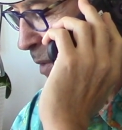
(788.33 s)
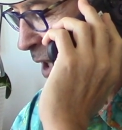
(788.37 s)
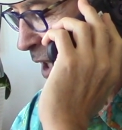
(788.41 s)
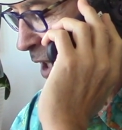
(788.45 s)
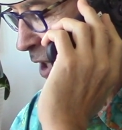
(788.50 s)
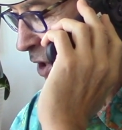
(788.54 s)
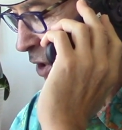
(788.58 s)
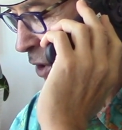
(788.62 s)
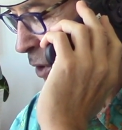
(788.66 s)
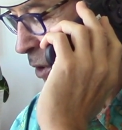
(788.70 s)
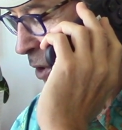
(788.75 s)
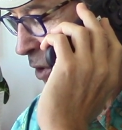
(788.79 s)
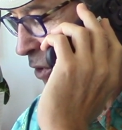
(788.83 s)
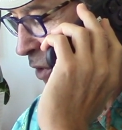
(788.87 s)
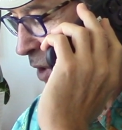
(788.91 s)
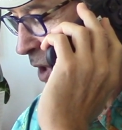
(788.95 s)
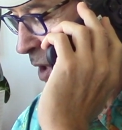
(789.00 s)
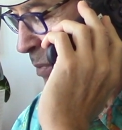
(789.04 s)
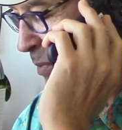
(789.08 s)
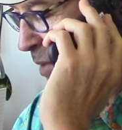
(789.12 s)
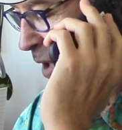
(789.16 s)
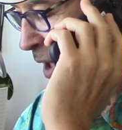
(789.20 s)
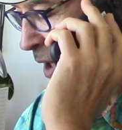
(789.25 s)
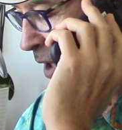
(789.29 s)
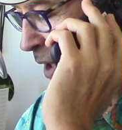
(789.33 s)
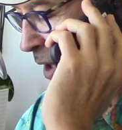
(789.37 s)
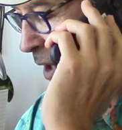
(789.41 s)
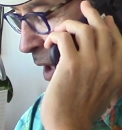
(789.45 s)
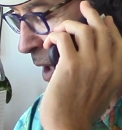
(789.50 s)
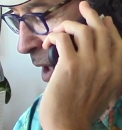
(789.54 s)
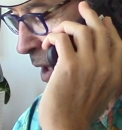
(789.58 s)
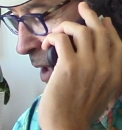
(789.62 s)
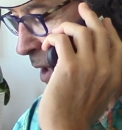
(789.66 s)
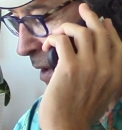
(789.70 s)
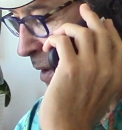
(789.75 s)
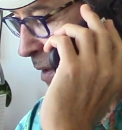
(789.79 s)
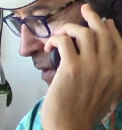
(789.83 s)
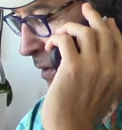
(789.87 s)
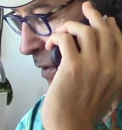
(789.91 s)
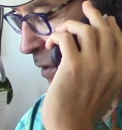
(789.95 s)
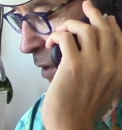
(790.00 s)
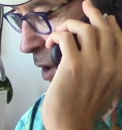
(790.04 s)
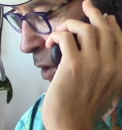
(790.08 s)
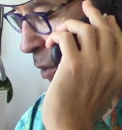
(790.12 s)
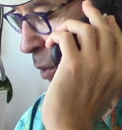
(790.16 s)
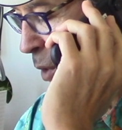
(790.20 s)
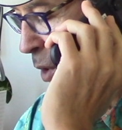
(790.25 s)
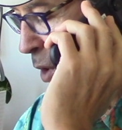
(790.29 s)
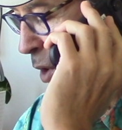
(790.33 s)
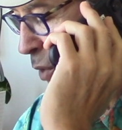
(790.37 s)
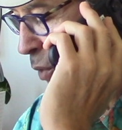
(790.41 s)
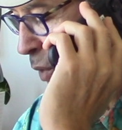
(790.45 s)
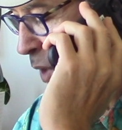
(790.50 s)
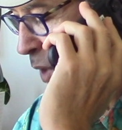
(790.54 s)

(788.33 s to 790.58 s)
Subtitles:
many surgeries being done for the wrong